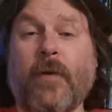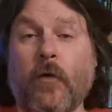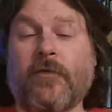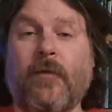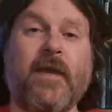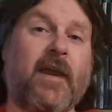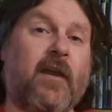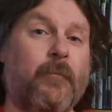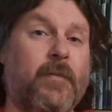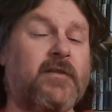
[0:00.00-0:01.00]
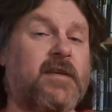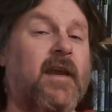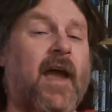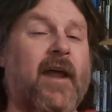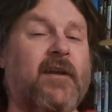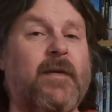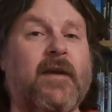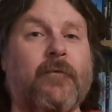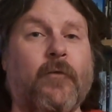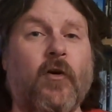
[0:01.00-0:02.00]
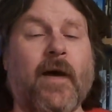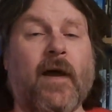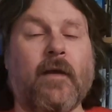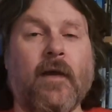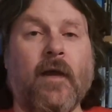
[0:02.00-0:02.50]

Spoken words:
both Amiga Computing and Amiga Format,